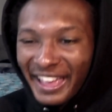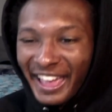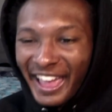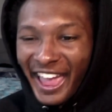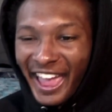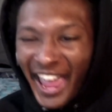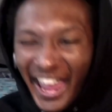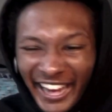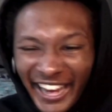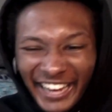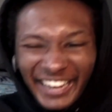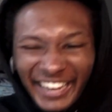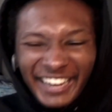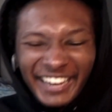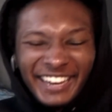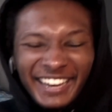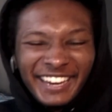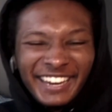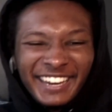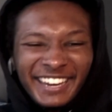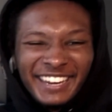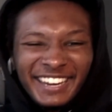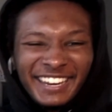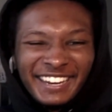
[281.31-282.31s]

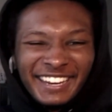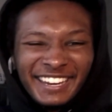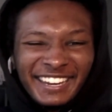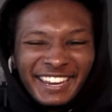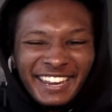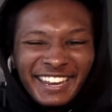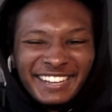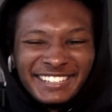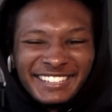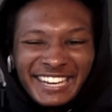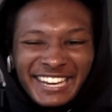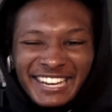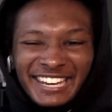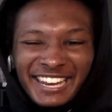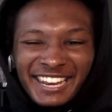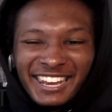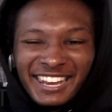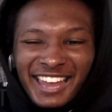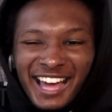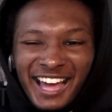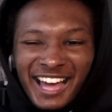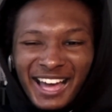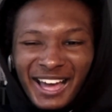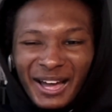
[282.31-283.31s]
Hey! It did a
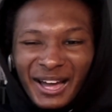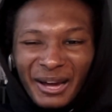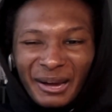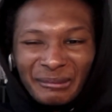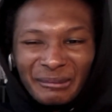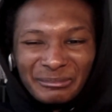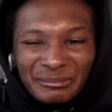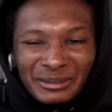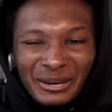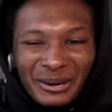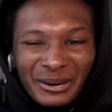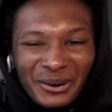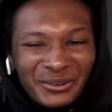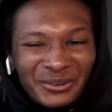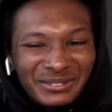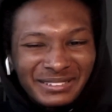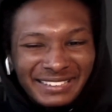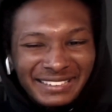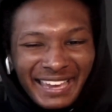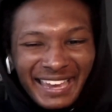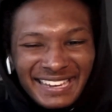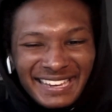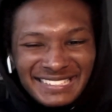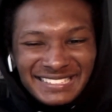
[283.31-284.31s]
lob.
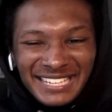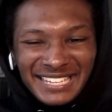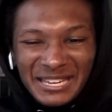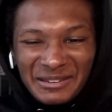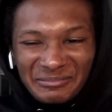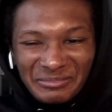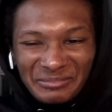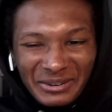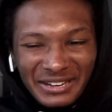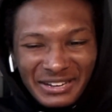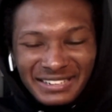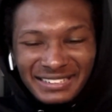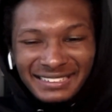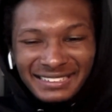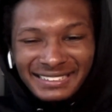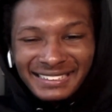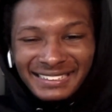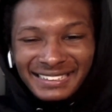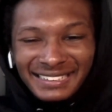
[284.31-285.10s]
Okay, D-Book.